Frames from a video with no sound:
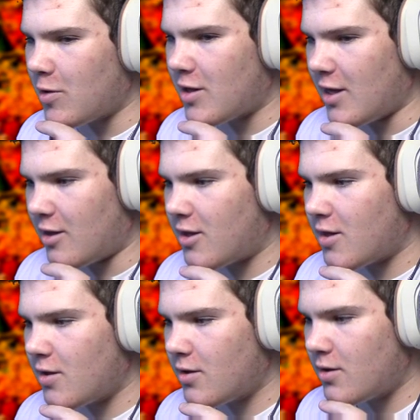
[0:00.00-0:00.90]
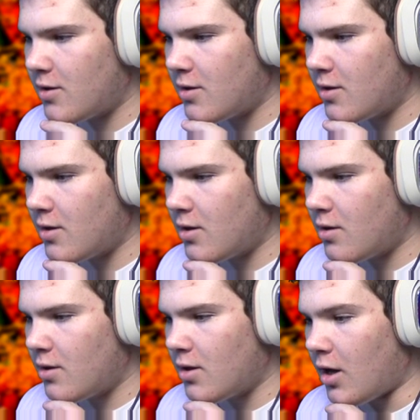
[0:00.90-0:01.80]
what is this?
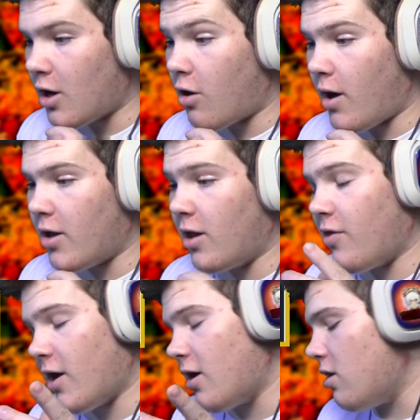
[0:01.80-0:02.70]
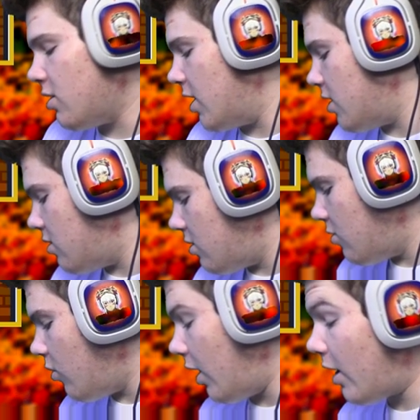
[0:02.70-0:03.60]
A Growlithe. I called it.
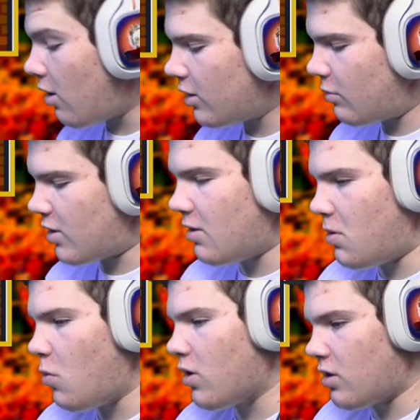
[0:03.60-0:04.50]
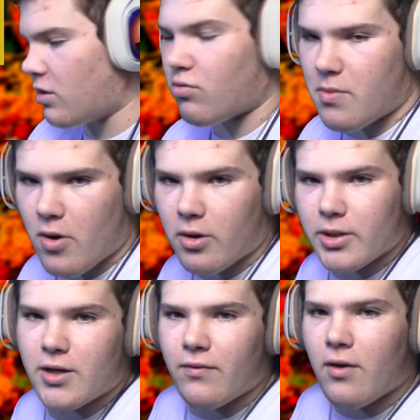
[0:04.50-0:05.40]
Well, I called it was going to be one of the three Pokemon
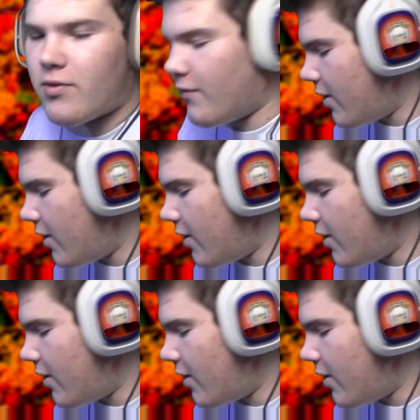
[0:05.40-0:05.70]
that evolved with the